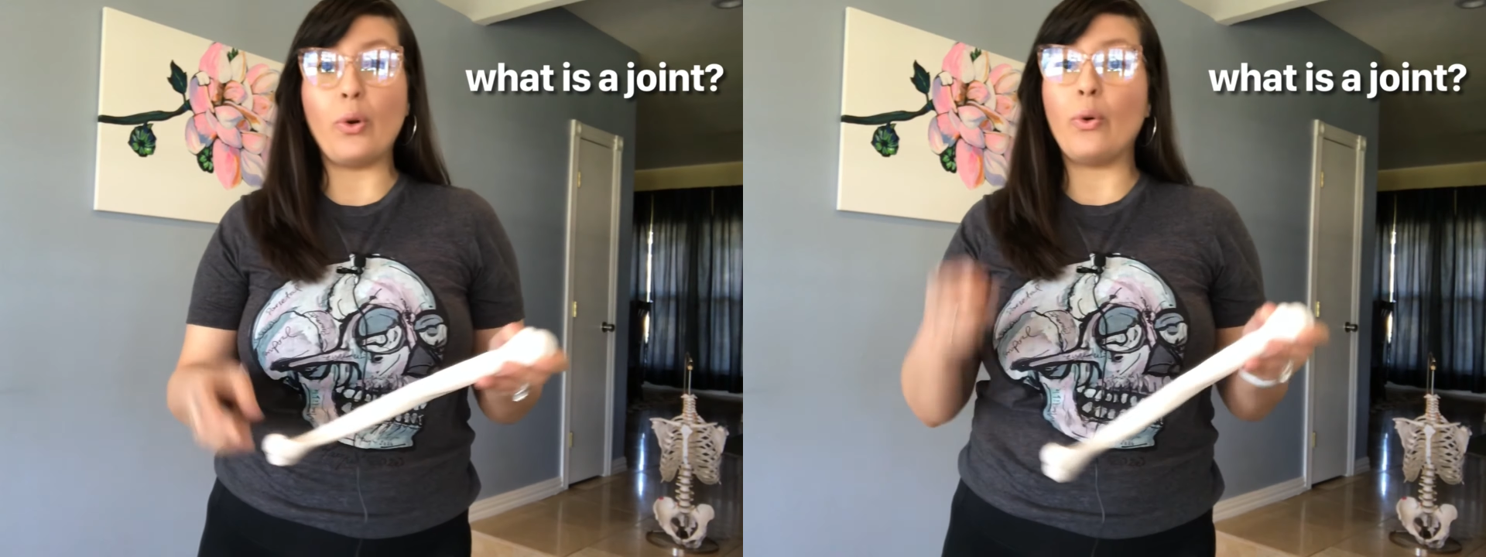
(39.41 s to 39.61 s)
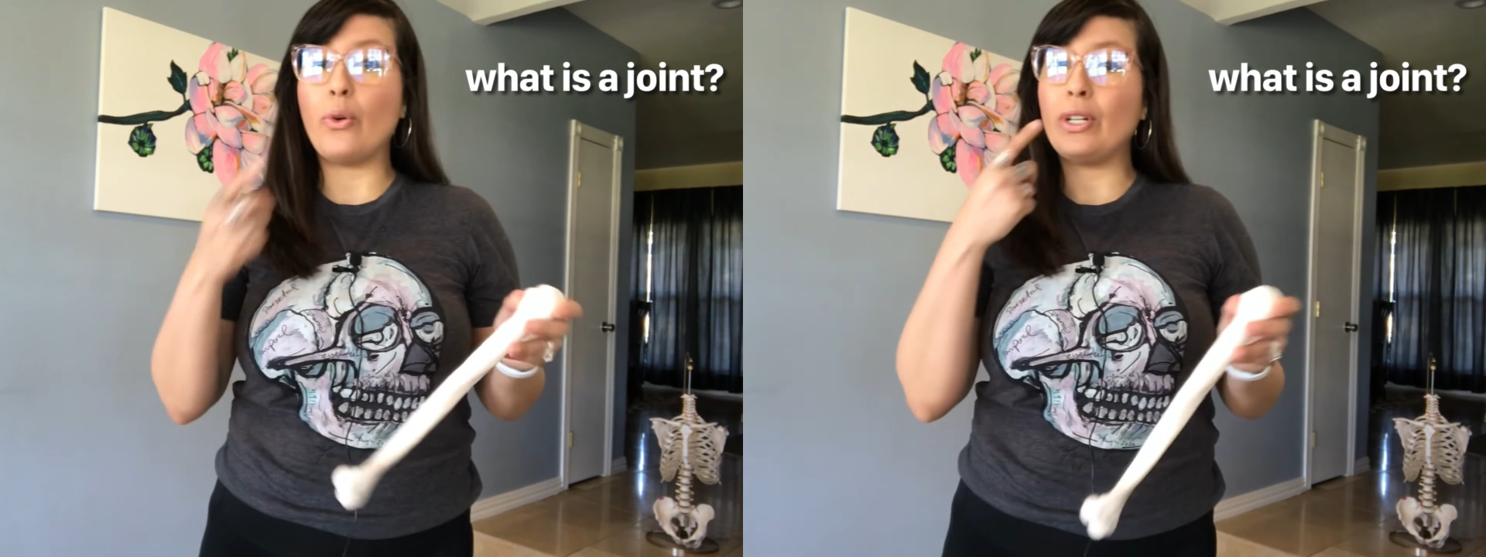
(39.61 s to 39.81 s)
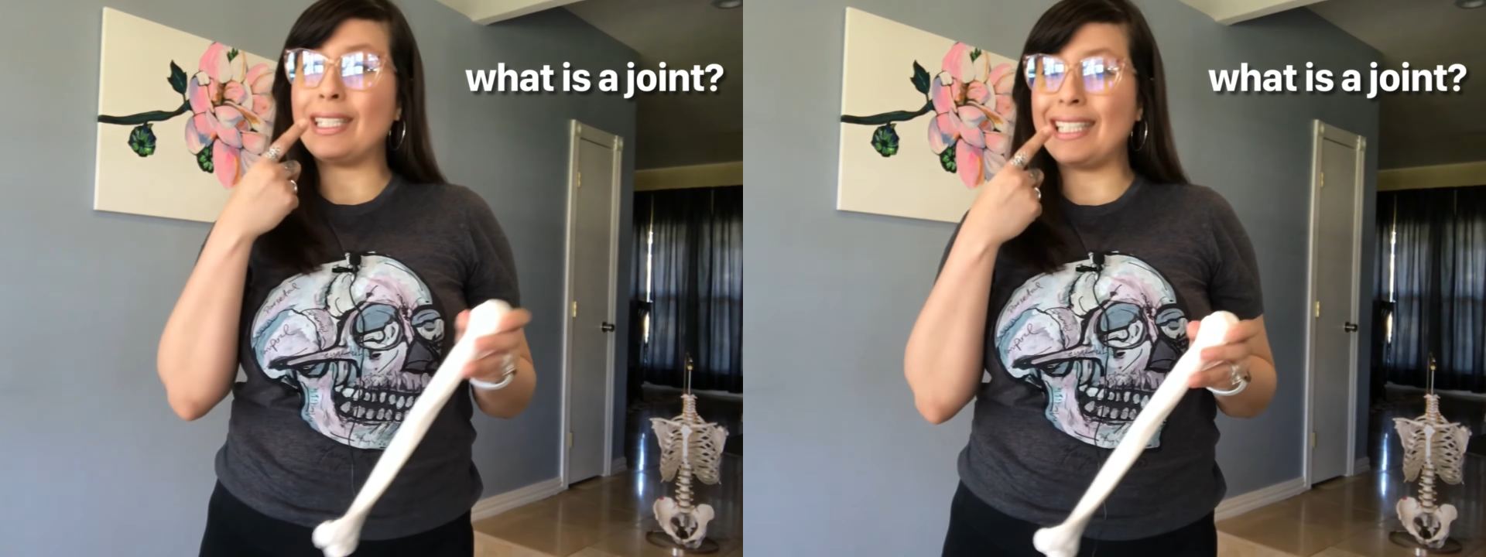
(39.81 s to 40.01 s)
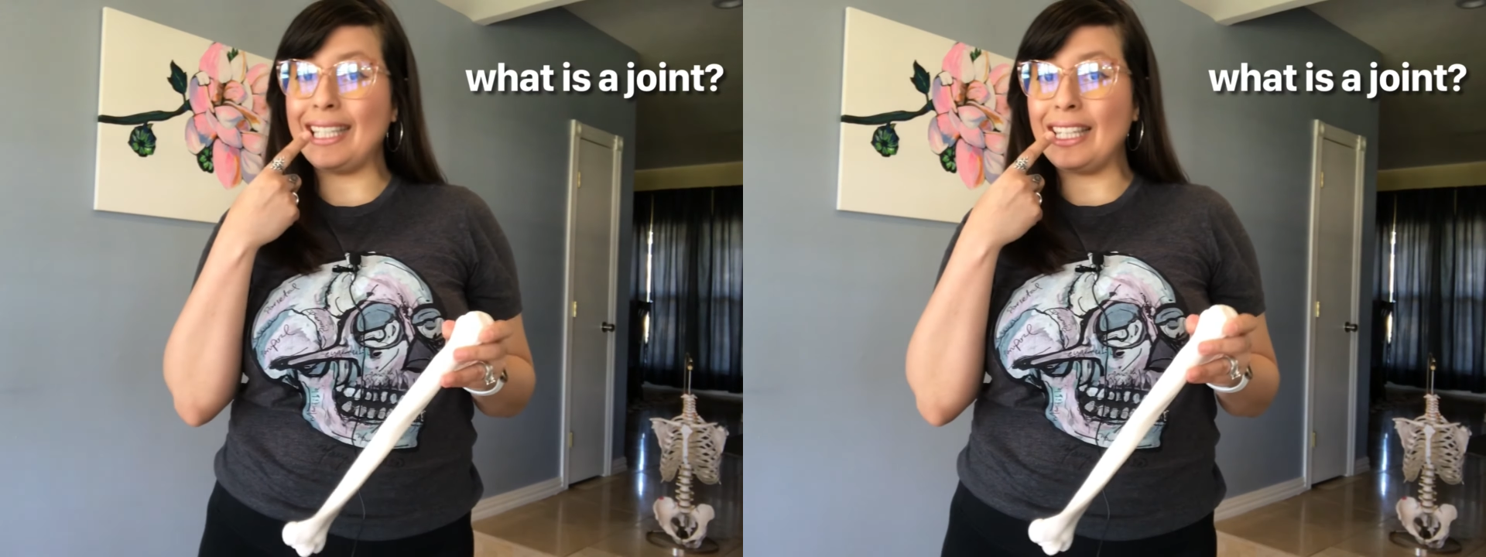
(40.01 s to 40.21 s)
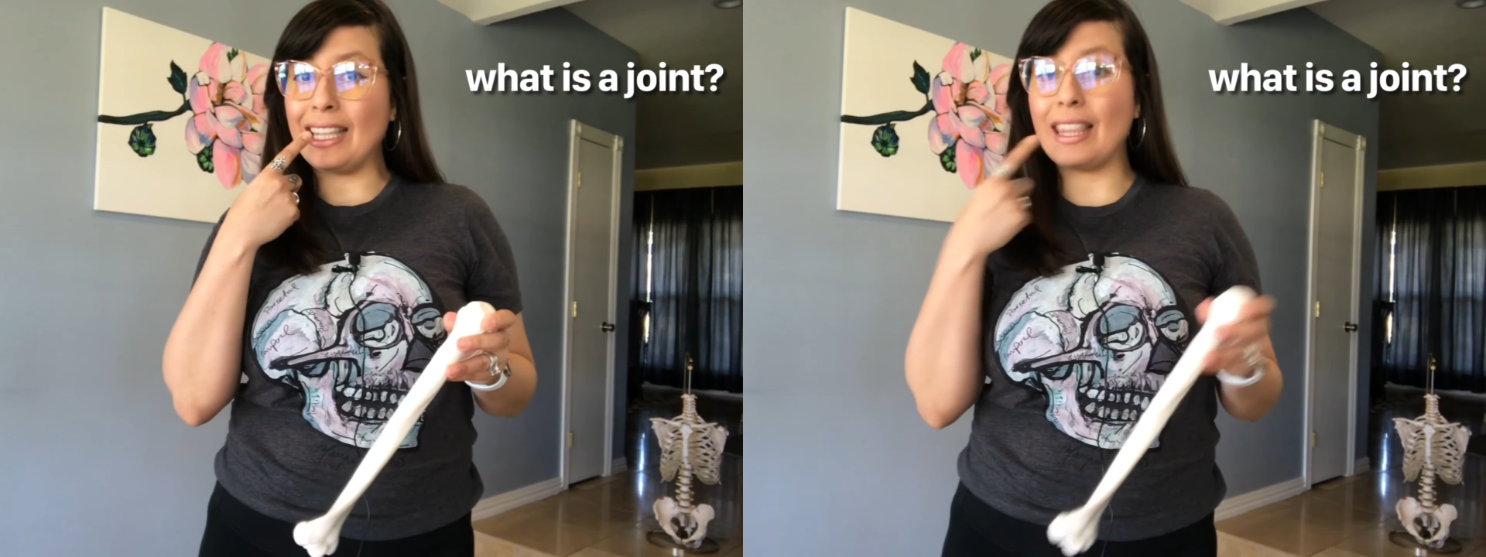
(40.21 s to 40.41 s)
or
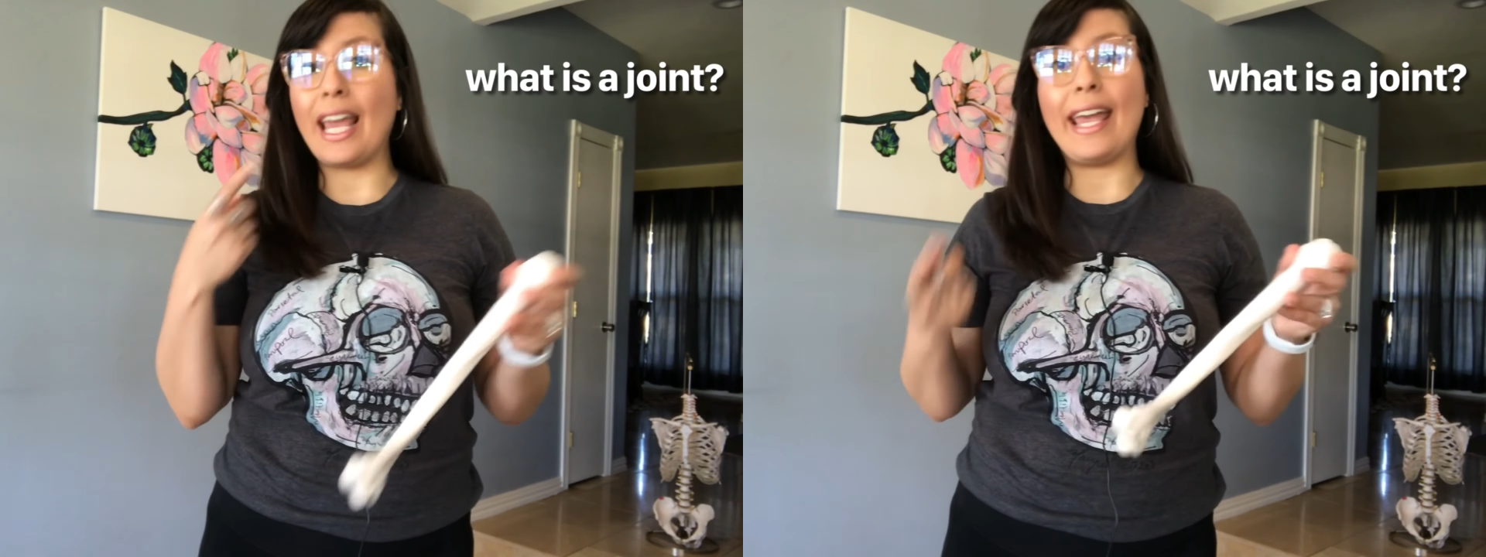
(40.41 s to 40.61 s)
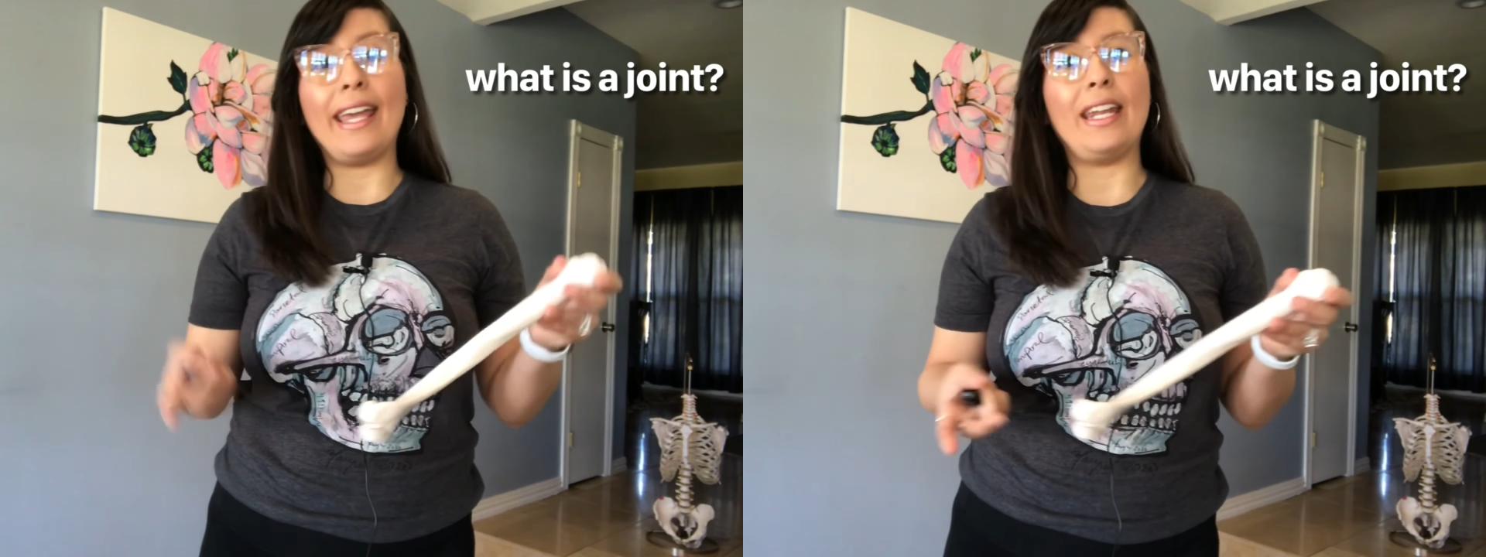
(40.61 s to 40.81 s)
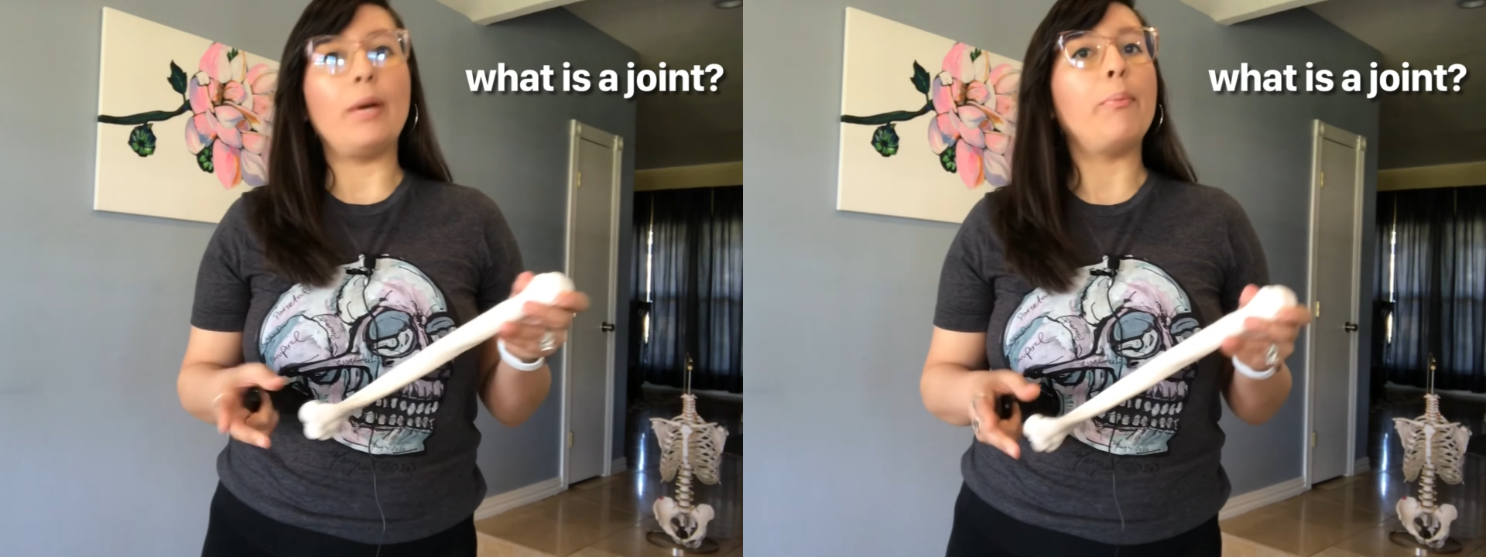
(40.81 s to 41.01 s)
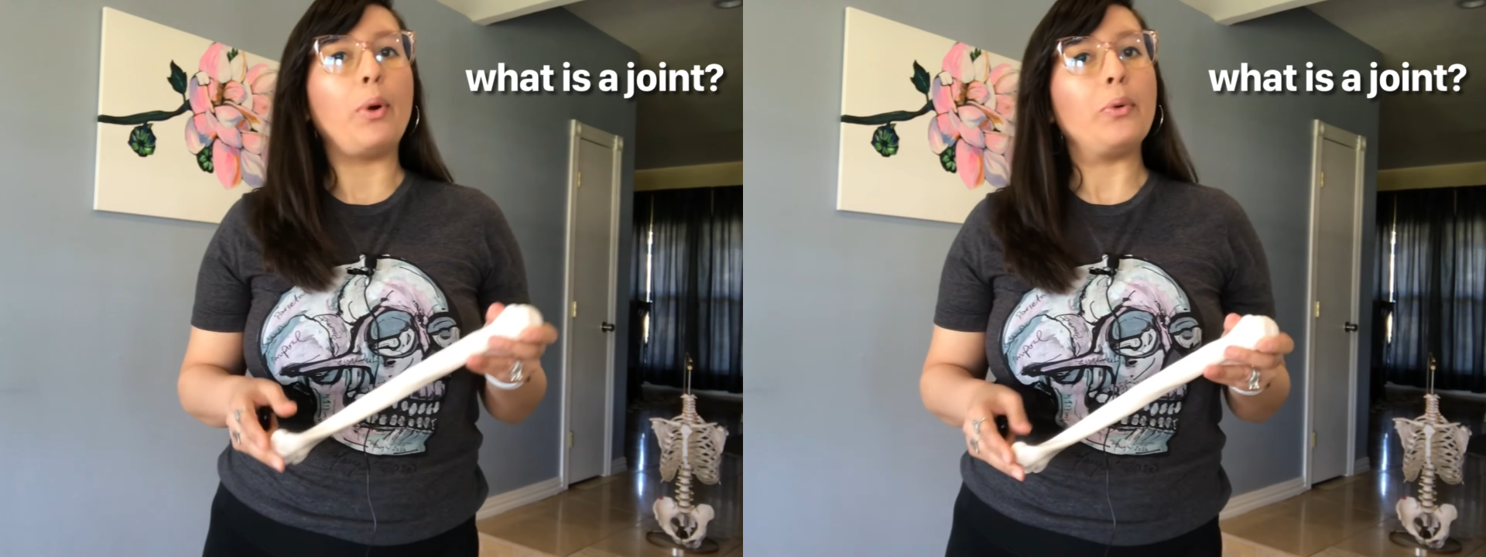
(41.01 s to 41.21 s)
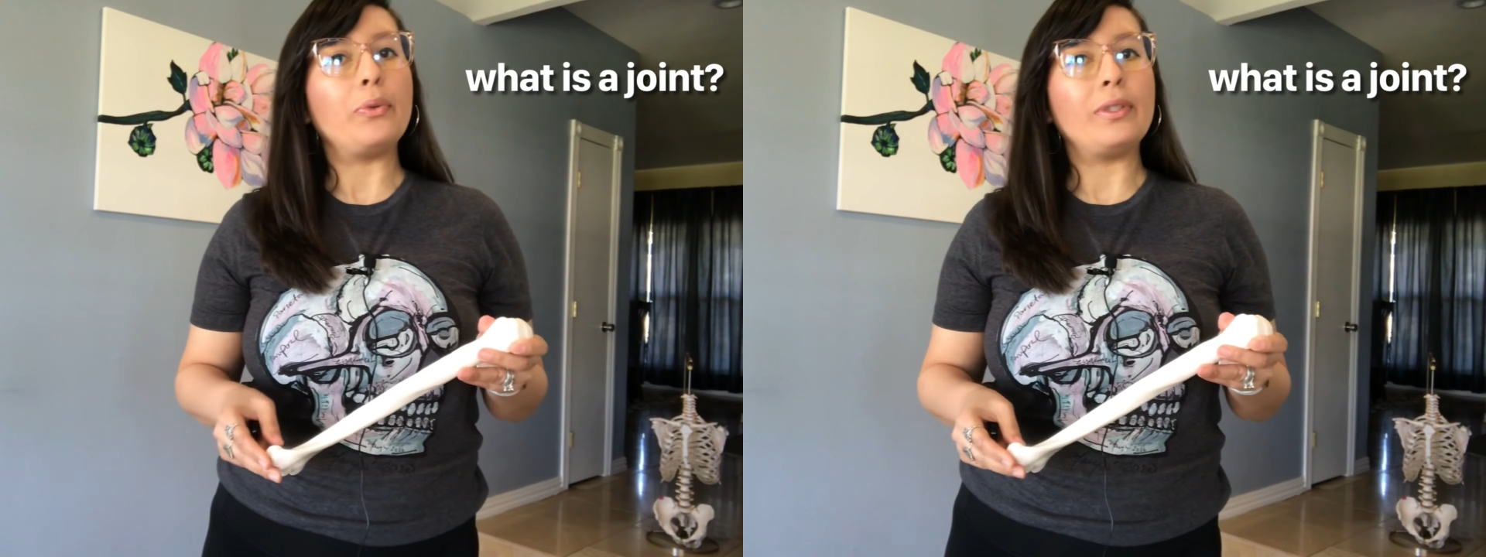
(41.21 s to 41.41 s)
teeth and a bone.